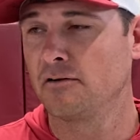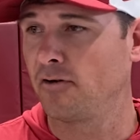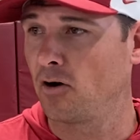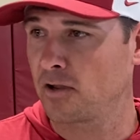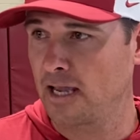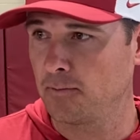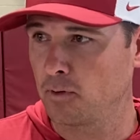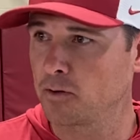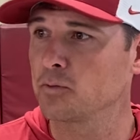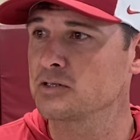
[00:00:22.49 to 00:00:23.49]
fall camp
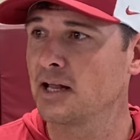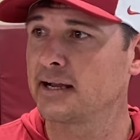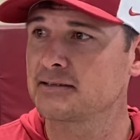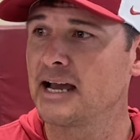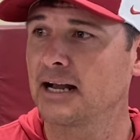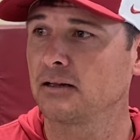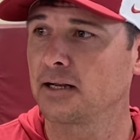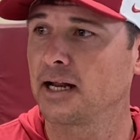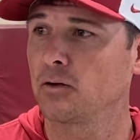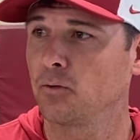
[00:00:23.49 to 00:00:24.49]
what it was like tackling
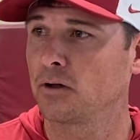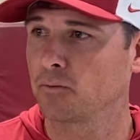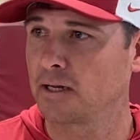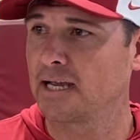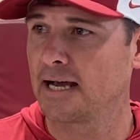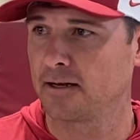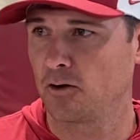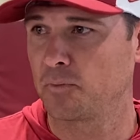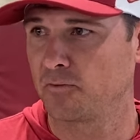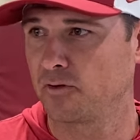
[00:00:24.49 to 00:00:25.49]
81 when he got in the
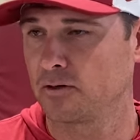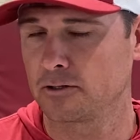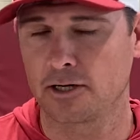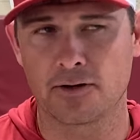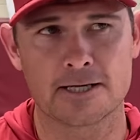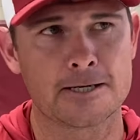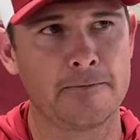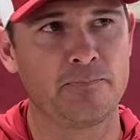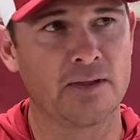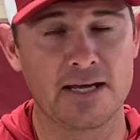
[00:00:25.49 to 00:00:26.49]
open field. You know, it,
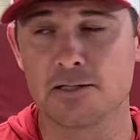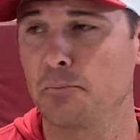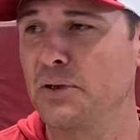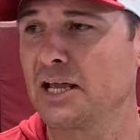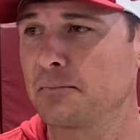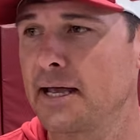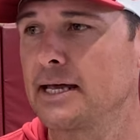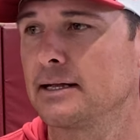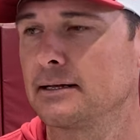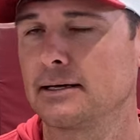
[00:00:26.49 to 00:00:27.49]
he's a big man.